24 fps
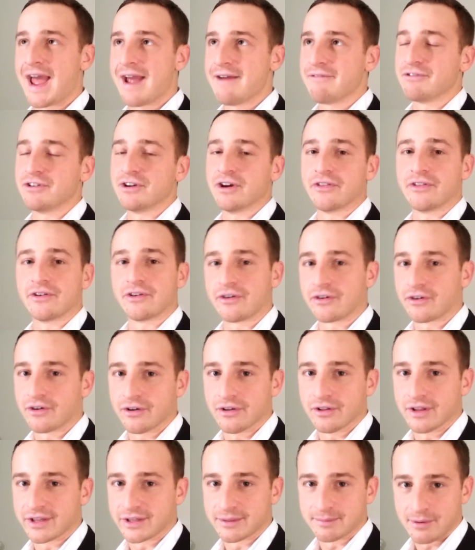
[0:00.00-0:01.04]
every other
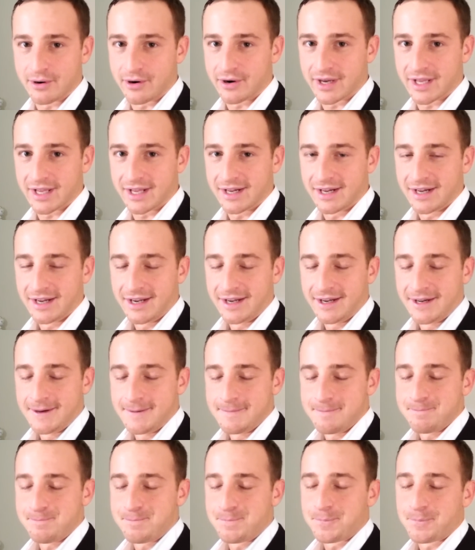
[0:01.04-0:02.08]
girl at the party.
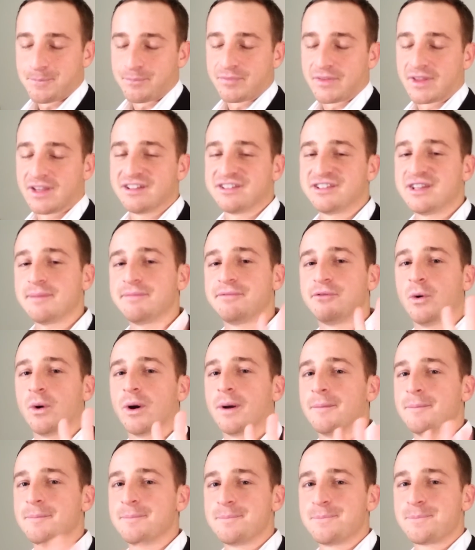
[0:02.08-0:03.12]
Step
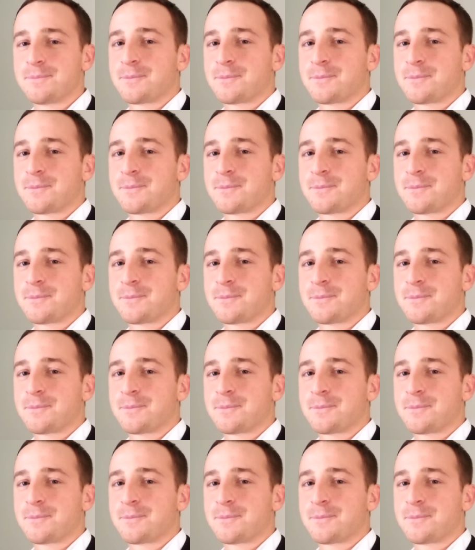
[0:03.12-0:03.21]
4.